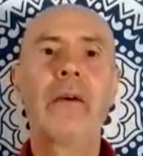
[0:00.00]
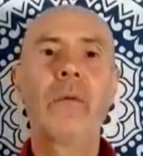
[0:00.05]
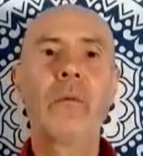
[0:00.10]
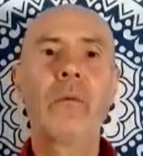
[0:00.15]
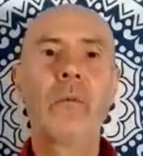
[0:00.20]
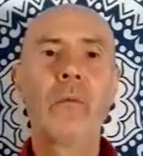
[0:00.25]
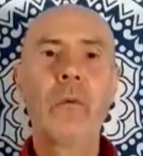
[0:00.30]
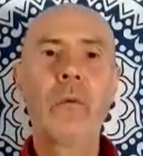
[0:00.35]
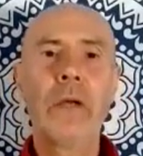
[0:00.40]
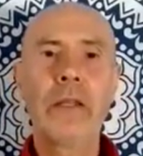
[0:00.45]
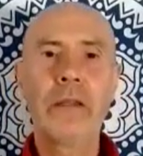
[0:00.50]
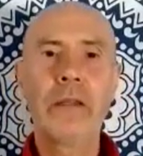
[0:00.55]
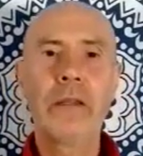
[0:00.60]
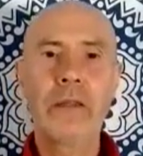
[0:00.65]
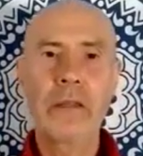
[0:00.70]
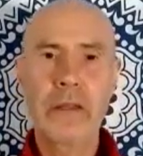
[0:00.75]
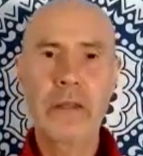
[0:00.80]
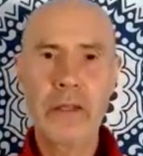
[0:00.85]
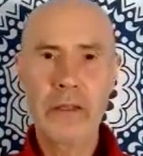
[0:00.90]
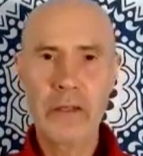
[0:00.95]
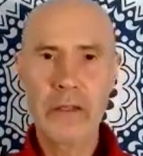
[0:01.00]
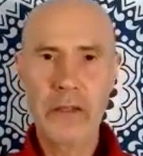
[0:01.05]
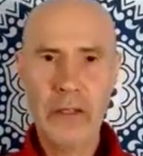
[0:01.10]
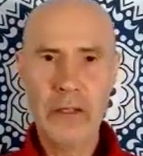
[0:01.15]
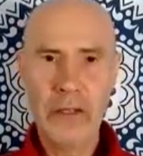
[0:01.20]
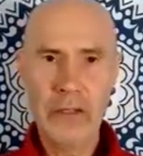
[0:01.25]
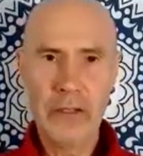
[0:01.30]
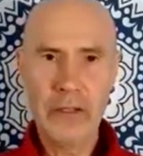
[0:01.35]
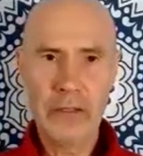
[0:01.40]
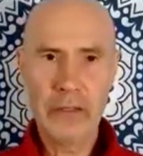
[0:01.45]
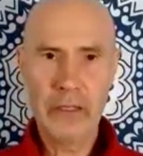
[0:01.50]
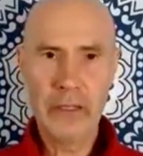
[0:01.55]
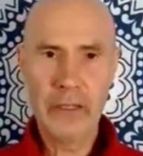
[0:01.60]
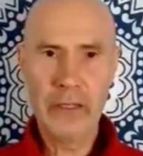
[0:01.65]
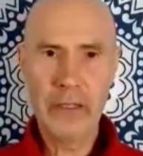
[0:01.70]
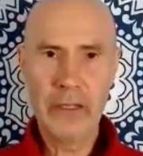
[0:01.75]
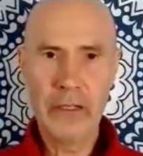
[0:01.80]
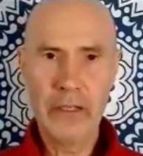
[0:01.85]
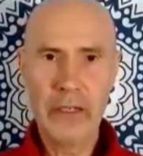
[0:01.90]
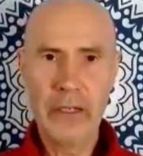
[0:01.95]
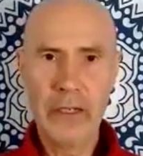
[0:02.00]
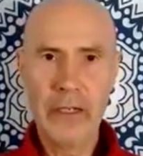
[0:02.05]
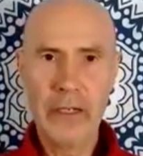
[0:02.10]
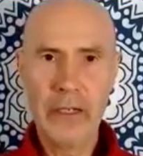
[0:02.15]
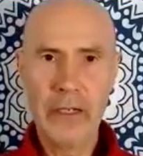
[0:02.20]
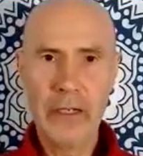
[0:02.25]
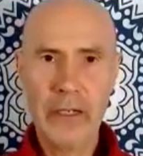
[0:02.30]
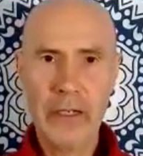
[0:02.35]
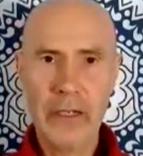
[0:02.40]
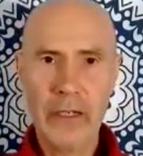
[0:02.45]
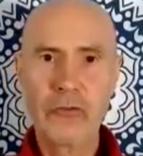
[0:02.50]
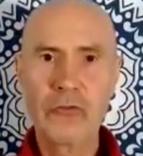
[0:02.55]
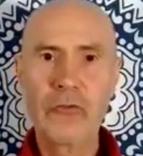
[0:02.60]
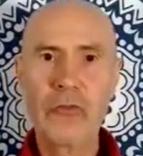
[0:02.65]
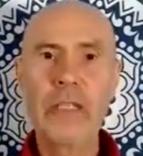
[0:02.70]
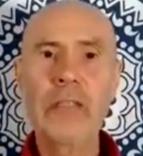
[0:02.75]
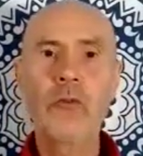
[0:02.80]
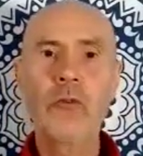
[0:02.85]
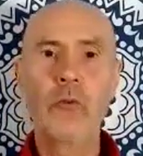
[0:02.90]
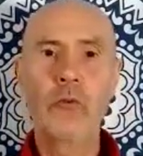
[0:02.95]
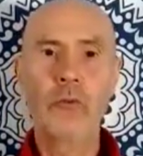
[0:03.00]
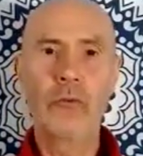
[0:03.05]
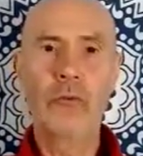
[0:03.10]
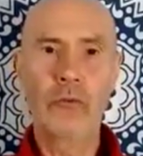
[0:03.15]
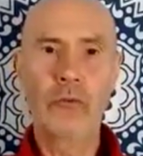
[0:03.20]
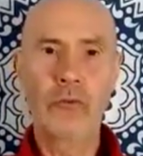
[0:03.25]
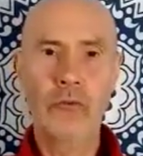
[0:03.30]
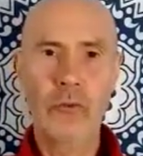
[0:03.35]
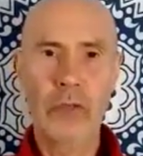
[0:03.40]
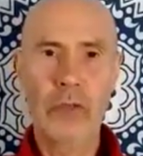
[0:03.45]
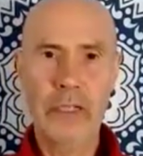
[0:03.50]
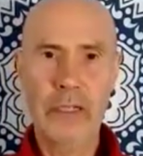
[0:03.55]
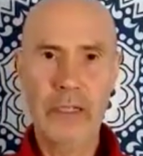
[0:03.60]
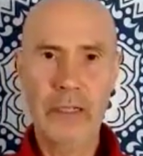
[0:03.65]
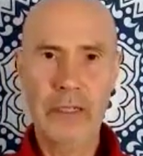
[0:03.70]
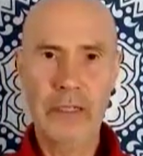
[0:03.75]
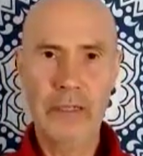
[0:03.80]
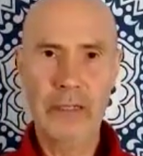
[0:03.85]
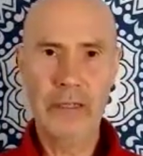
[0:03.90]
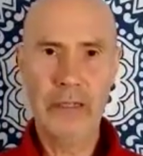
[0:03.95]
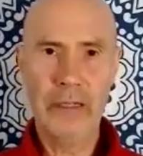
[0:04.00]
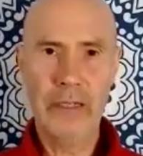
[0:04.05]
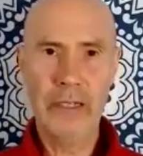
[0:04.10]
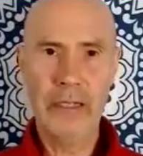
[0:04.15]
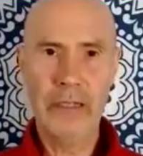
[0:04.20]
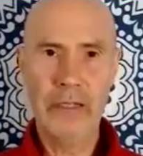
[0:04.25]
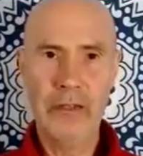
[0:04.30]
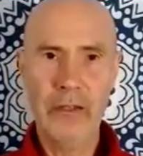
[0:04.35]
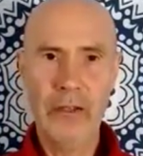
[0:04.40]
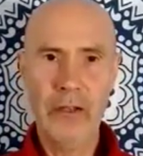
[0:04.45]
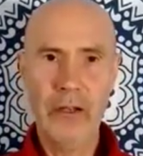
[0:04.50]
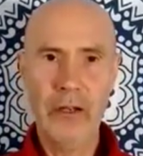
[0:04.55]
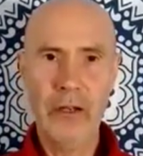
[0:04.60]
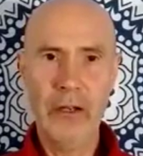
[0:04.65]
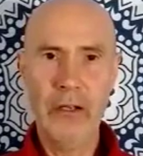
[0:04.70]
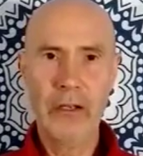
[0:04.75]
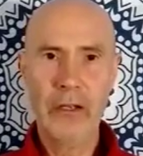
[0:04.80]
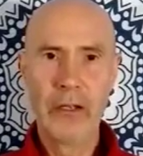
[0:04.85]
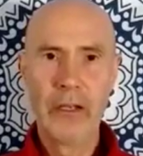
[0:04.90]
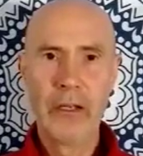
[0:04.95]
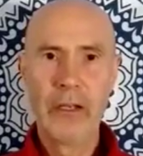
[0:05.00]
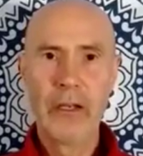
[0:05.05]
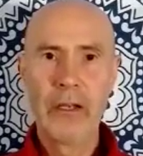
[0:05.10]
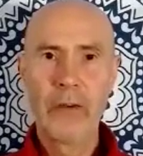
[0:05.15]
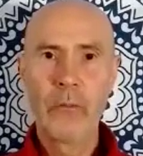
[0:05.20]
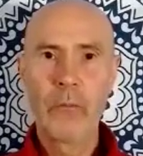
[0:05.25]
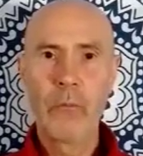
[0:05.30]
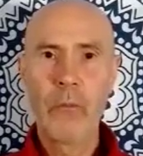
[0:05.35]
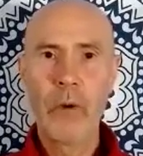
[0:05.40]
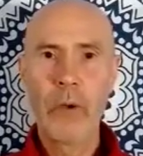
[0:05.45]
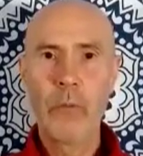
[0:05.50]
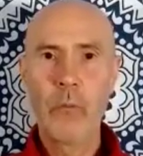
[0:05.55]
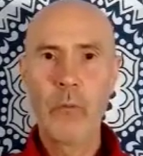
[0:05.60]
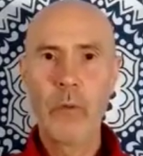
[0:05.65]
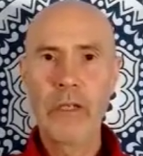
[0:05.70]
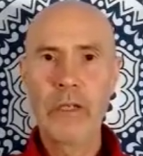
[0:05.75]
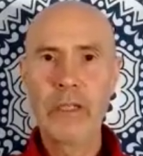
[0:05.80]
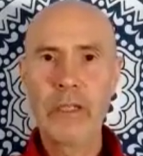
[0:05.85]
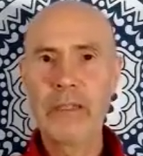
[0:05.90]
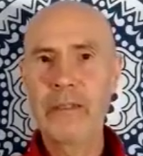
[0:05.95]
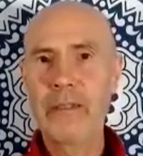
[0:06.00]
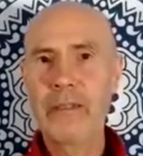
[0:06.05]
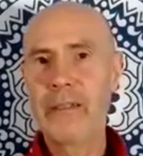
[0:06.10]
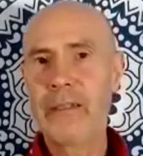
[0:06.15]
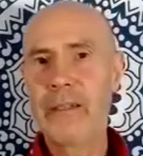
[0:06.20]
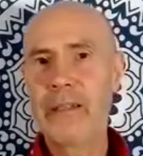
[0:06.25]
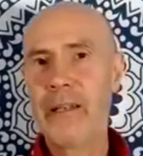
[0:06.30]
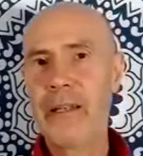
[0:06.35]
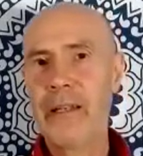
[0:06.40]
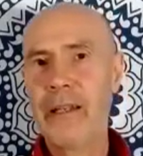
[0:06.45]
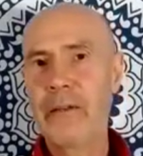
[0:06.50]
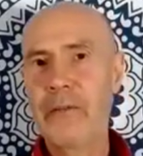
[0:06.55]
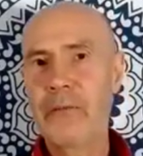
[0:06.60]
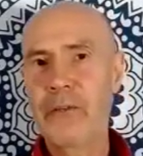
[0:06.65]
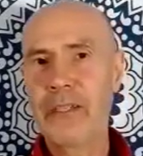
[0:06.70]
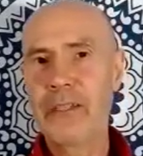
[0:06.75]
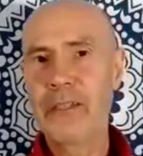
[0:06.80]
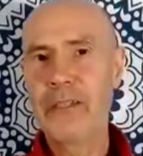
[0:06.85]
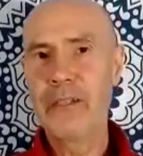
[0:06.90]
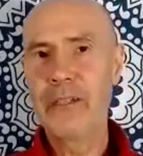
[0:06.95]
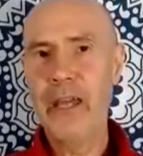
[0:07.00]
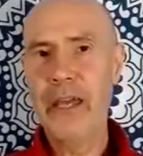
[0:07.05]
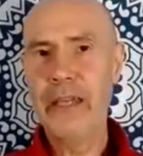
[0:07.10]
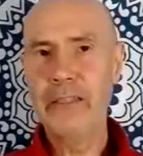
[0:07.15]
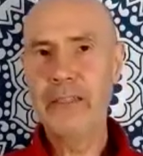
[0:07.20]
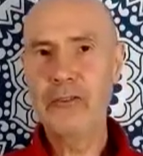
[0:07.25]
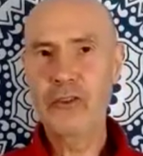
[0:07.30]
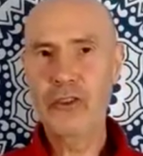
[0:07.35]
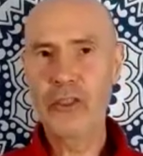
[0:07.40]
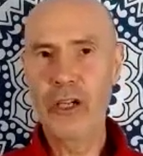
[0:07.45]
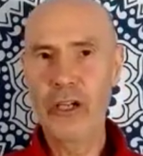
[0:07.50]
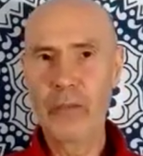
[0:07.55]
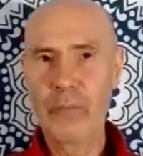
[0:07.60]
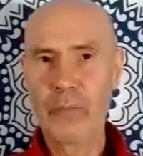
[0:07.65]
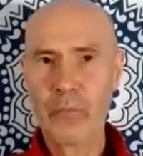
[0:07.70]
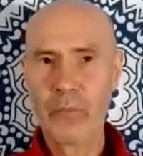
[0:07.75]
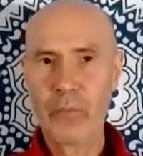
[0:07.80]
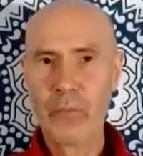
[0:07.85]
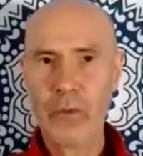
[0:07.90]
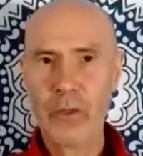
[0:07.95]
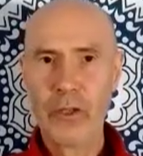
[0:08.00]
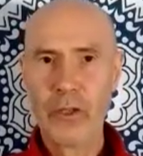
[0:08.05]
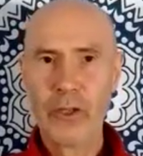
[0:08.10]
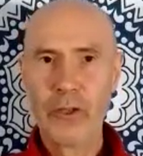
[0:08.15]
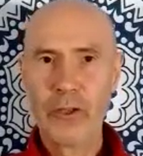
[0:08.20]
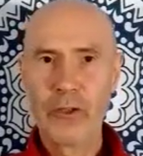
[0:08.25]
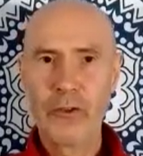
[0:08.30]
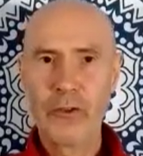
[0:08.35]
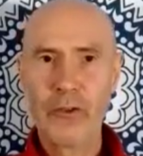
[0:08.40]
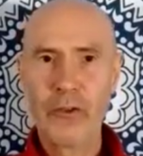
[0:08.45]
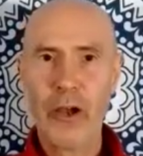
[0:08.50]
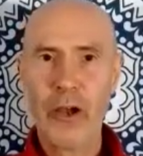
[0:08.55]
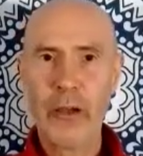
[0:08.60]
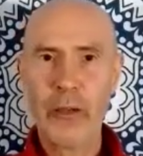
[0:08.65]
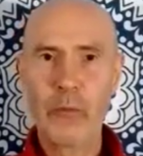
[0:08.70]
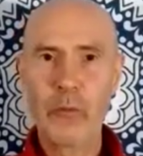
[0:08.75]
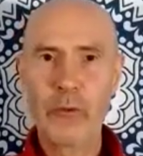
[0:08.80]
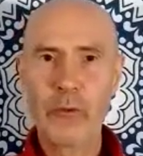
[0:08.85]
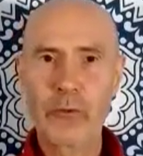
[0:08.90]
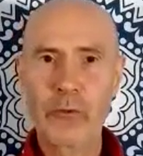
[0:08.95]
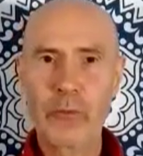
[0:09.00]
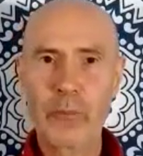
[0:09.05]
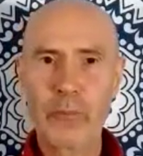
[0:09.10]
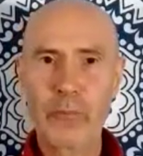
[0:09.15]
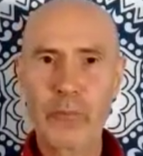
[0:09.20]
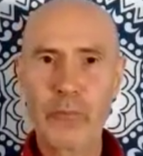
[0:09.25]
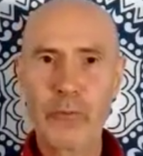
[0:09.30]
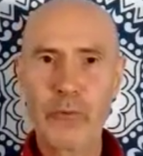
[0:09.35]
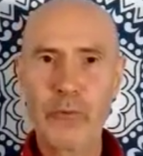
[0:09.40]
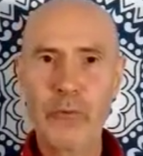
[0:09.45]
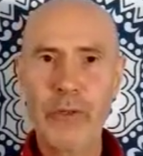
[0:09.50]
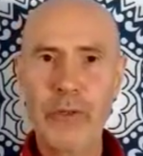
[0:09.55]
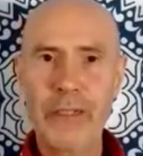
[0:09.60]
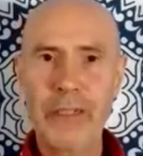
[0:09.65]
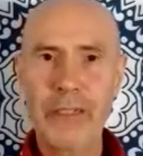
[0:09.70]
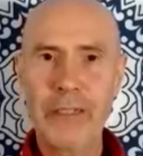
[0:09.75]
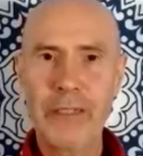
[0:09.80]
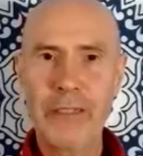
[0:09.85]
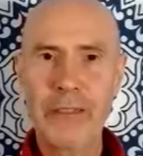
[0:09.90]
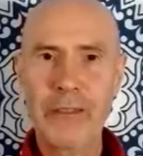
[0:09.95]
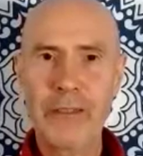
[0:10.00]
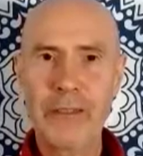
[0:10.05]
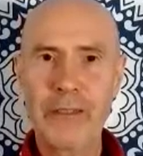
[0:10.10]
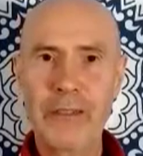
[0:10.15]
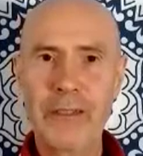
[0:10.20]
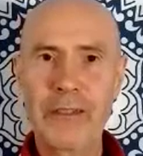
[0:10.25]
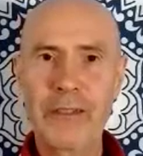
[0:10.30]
with the adrenals, really, in the, when we lived in nature you know, it was pretty